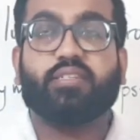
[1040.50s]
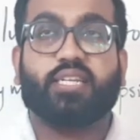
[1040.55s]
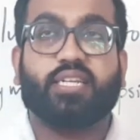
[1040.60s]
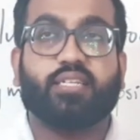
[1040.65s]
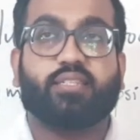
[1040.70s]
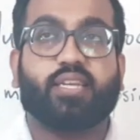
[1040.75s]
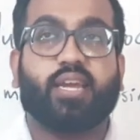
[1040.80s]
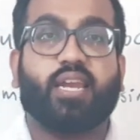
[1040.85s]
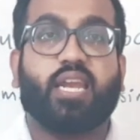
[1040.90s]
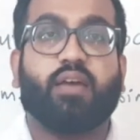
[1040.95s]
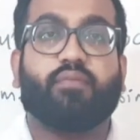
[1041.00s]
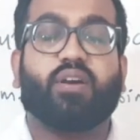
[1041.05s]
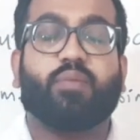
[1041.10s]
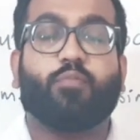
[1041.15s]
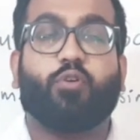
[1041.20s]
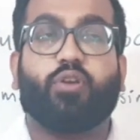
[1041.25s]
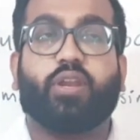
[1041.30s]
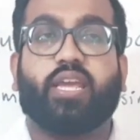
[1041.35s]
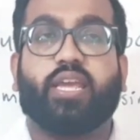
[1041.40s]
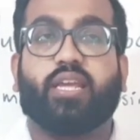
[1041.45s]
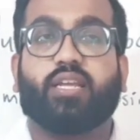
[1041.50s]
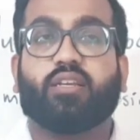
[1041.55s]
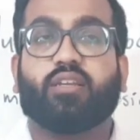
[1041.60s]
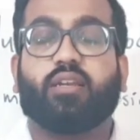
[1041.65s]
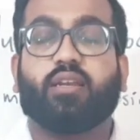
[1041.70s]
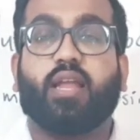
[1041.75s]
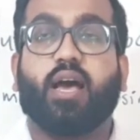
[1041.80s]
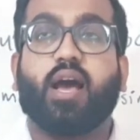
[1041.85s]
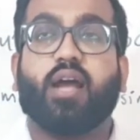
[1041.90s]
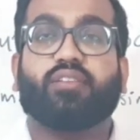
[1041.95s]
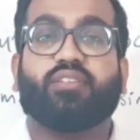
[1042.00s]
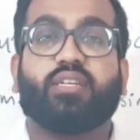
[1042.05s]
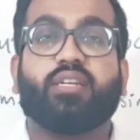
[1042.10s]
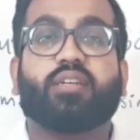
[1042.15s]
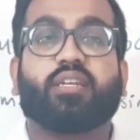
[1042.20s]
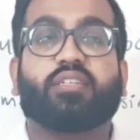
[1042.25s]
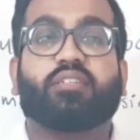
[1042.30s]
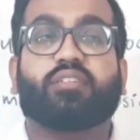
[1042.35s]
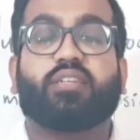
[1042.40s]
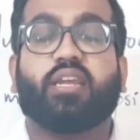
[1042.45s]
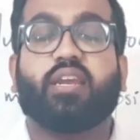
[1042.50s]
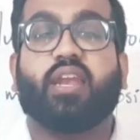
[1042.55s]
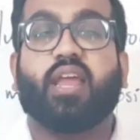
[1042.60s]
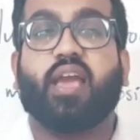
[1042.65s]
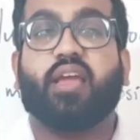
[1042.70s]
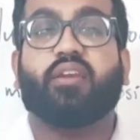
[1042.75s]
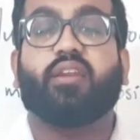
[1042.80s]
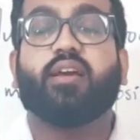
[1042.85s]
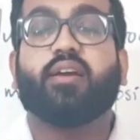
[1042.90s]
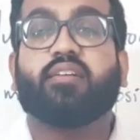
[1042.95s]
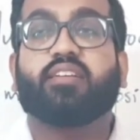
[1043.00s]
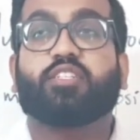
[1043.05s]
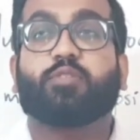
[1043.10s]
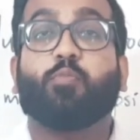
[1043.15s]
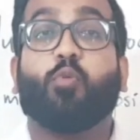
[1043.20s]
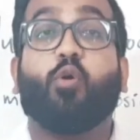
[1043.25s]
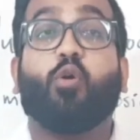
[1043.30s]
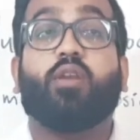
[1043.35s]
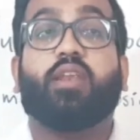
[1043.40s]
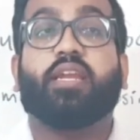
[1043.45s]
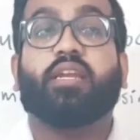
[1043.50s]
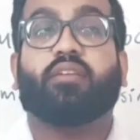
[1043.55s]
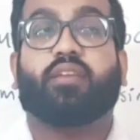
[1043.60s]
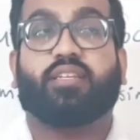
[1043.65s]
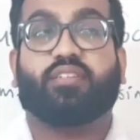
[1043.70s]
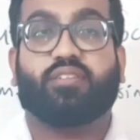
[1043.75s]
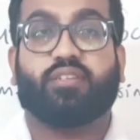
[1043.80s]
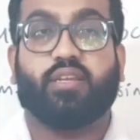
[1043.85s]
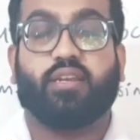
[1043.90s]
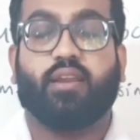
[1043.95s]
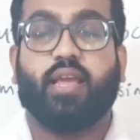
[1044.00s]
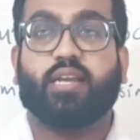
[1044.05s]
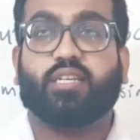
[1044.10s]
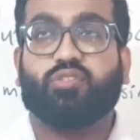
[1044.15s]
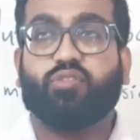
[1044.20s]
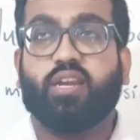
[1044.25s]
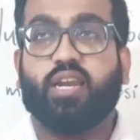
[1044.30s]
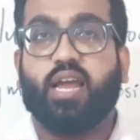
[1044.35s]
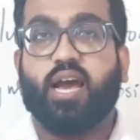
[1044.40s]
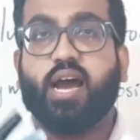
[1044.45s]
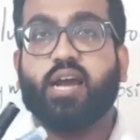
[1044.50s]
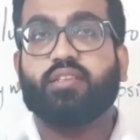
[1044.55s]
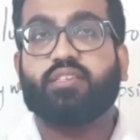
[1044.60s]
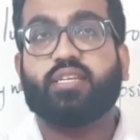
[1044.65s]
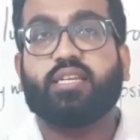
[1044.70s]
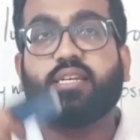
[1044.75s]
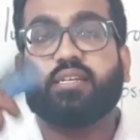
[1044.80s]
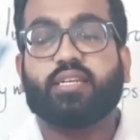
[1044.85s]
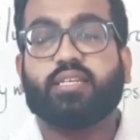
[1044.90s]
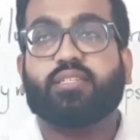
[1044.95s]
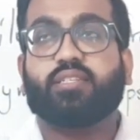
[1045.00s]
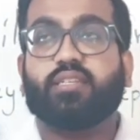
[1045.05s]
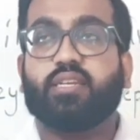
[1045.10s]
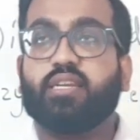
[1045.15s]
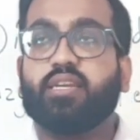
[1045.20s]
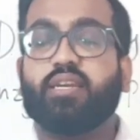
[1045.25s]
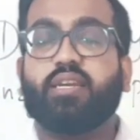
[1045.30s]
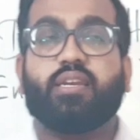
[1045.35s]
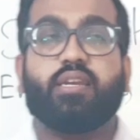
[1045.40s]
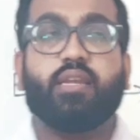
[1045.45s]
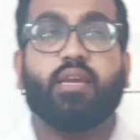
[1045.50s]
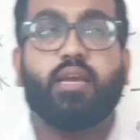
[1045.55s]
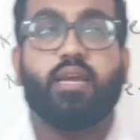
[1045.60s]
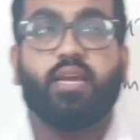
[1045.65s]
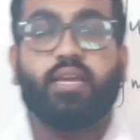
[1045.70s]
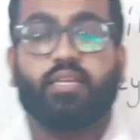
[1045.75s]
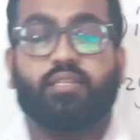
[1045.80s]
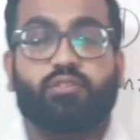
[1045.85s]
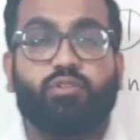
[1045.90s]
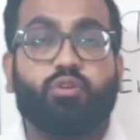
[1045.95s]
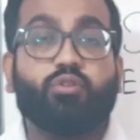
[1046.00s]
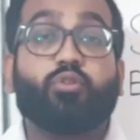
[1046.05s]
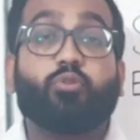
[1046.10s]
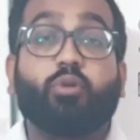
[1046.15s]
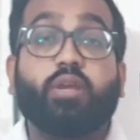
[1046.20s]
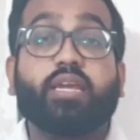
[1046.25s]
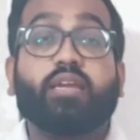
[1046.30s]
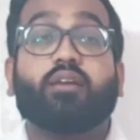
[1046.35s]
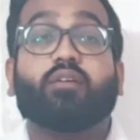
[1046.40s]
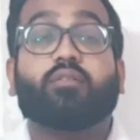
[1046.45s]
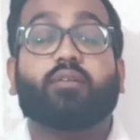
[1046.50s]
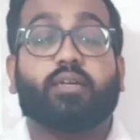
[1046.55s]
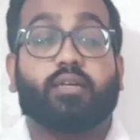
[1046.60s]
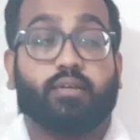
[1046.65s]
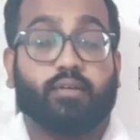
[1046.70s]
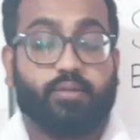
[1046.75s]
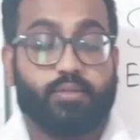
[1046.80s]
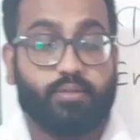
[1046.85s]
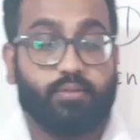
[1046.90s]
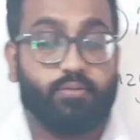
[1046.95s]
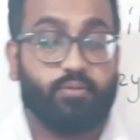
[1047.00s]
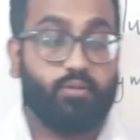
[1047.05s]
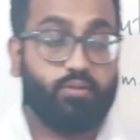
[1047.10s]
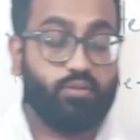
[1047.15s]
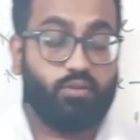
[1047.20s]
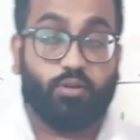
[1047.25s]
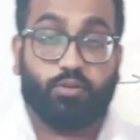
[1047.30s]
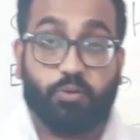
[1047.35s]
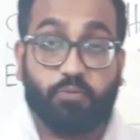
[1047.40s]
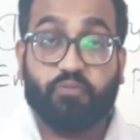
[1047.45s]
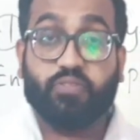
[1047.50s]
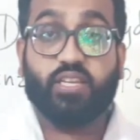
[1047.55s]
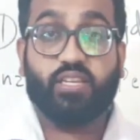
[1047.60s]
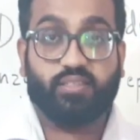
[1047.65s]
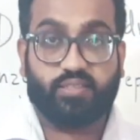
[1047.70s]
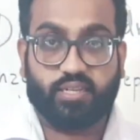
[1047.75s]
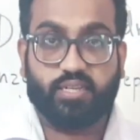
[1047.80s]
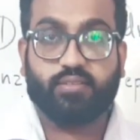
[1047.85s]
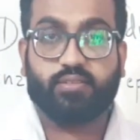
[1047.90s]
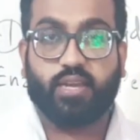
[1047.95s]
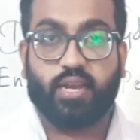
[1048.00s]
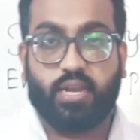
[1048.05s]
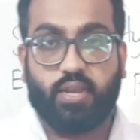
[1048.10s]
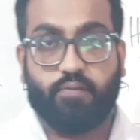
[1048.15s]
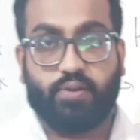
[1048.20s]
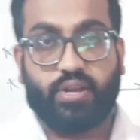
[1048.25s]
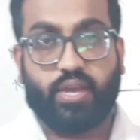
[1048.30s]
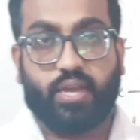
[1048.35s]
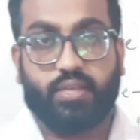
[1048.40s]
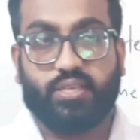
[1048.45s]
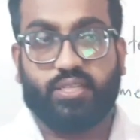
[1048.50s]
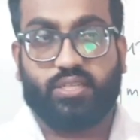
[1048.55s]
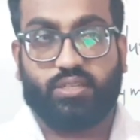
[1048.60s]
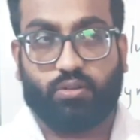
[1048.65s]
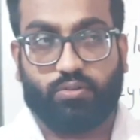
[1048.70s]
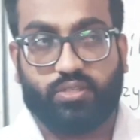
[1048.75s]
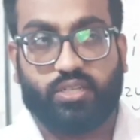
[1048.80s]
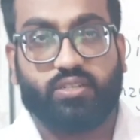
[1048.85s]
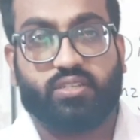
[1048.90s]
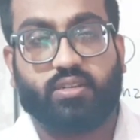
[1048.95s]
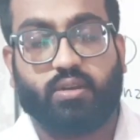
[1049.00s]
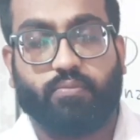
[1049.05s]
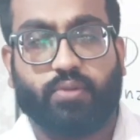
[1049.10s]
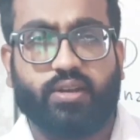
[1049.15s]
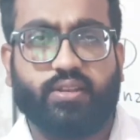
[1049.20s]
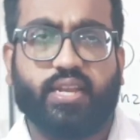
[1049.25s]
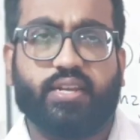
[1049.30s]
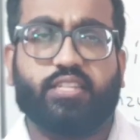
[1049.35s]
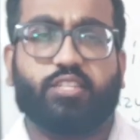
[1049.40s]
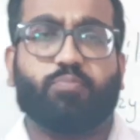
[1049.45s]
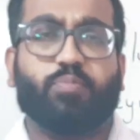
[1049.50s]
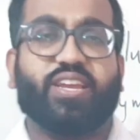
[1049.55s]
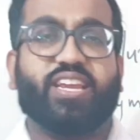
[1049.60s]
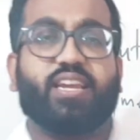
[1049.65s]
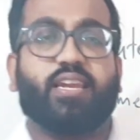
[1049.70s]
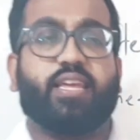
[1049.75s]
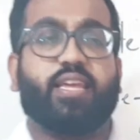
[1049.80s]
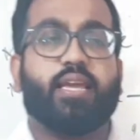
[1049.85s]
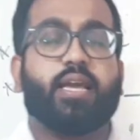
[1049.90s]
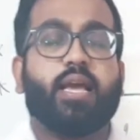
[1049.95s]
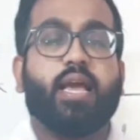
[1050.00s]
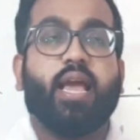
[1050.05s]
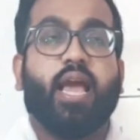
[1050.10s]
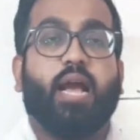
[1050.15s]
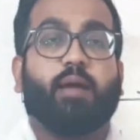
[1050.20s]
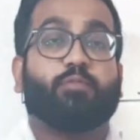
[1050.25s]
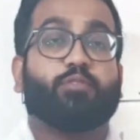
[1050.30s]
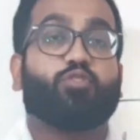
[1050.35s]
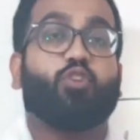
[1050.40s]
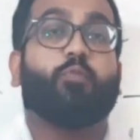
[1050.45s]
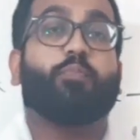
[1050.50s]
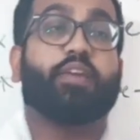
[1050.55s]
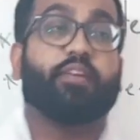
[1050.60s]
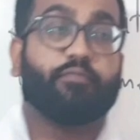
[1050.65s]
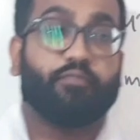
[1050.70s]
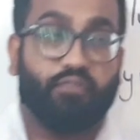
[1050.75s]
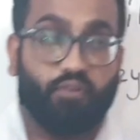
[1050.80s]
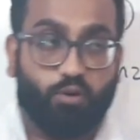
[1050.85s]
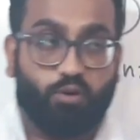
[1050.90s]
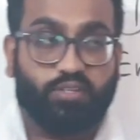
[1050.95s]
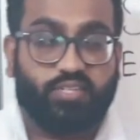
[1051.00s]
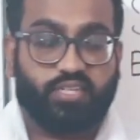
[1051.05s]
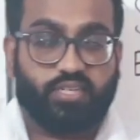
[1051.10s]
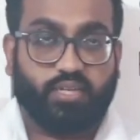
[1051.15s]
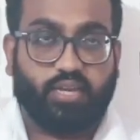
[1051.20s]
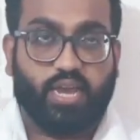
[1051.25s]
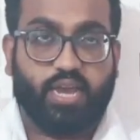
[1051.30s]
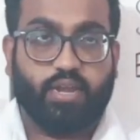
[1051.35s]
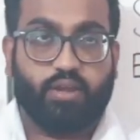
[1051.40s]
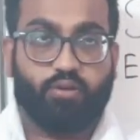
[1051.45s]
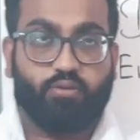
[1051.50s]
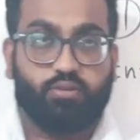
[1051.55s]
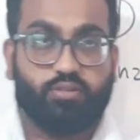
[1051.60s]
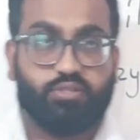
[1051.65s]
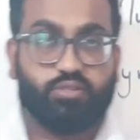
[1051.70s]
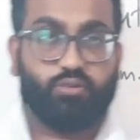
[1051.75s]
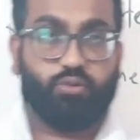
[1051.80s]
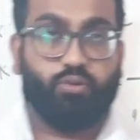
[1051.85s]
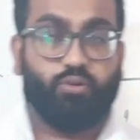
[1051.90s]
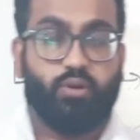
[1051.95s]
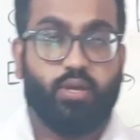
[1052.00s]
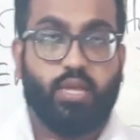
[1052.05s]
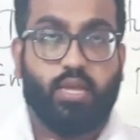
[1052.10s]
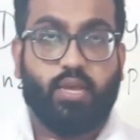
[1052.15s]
inside our body, large intestine and small intestine. Actually, large intestine is not doing a lot of things inside our digestive system, right? That is mainly absorbing water, and also